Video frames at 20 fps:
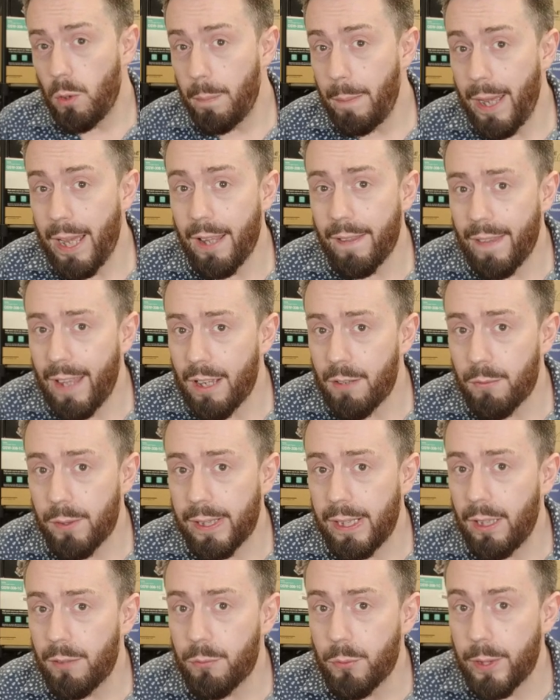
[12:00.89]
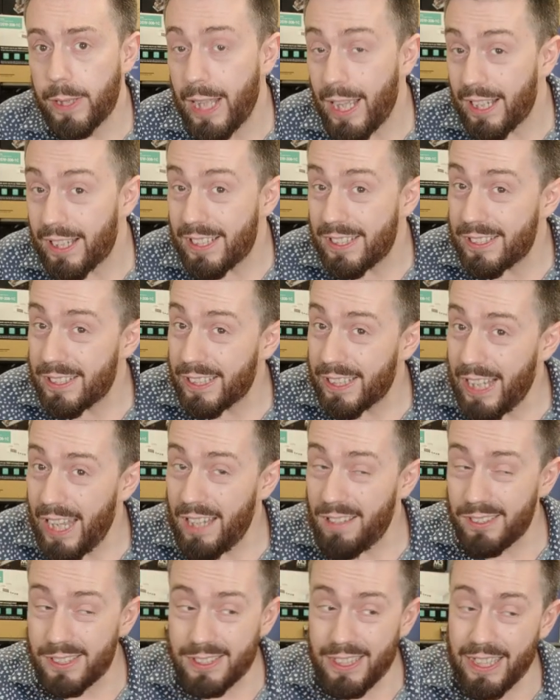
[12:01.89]
talk about that recovery there, because
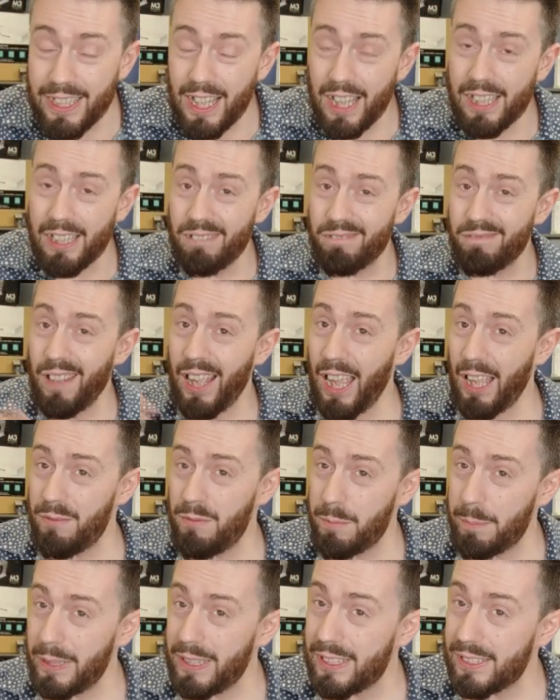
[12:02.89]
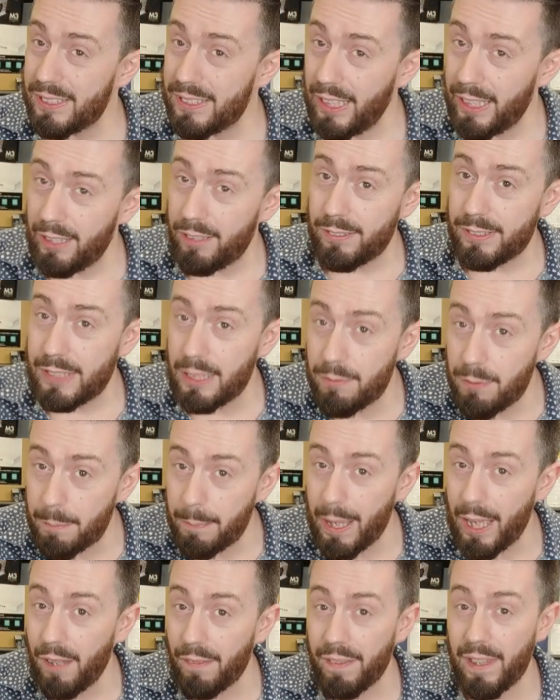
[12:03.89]
again, Seagate haven't been
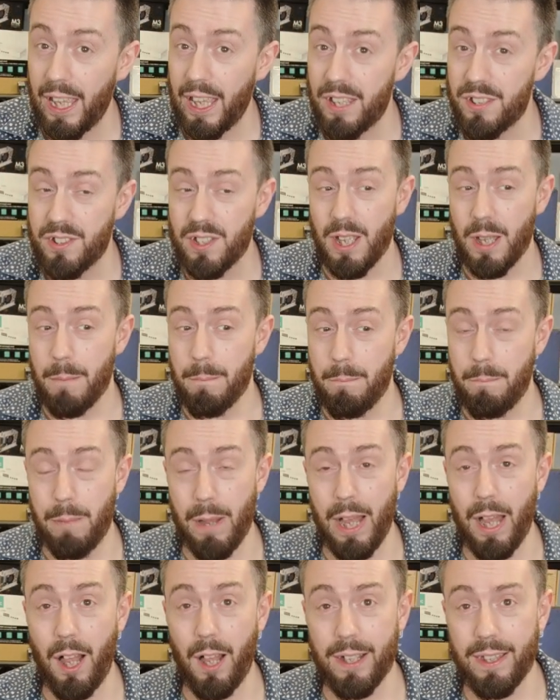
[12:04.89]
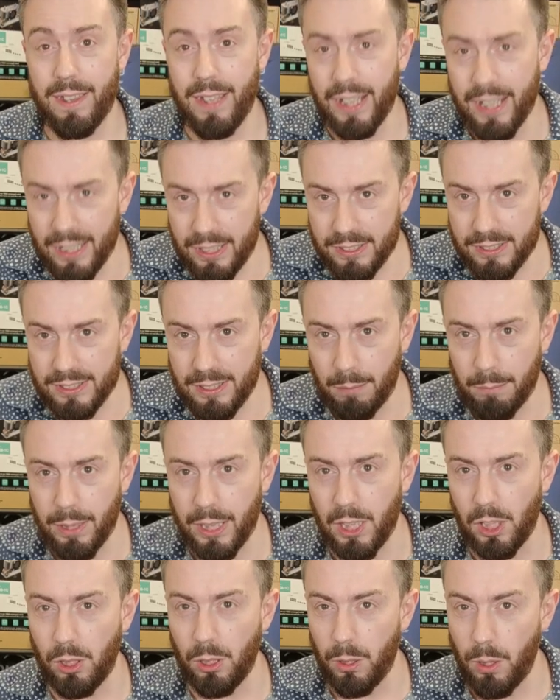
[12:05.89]
secretive about this, but I think it's
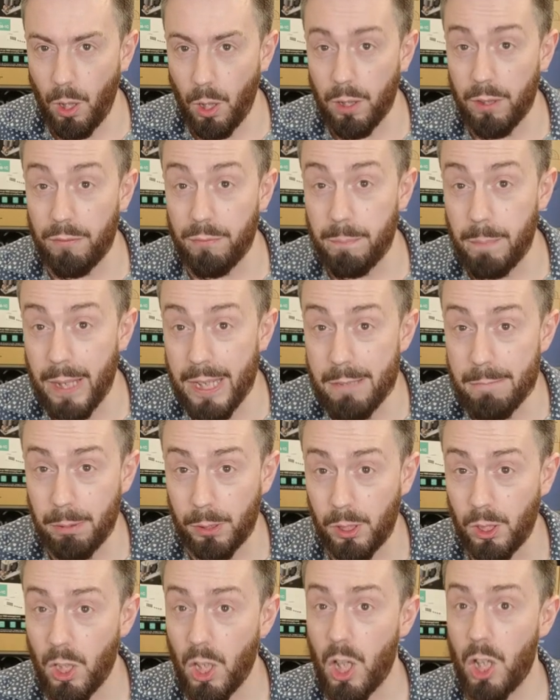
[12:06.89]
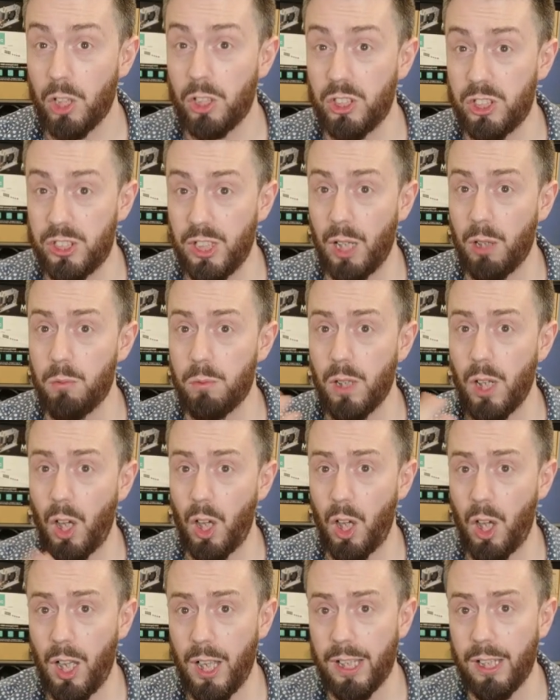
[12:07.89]
something a lot of people
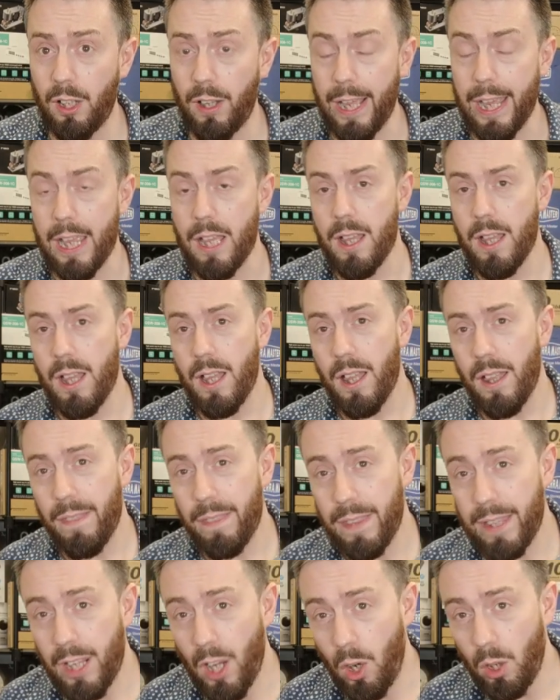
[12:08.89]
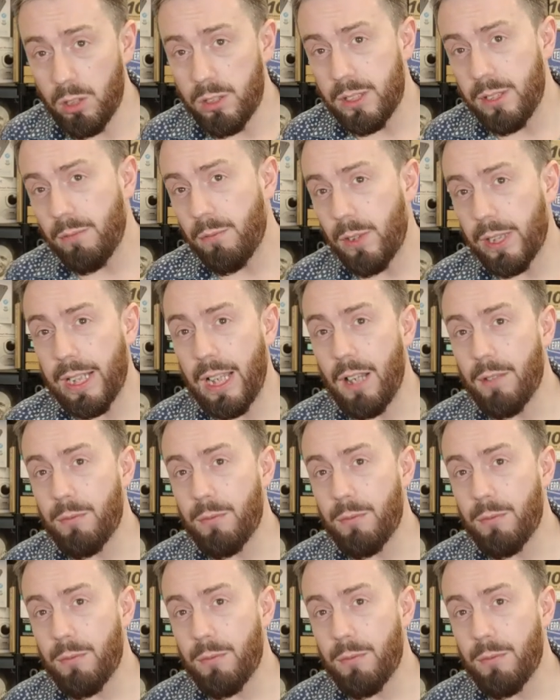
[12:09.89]
don't highlight. The odds of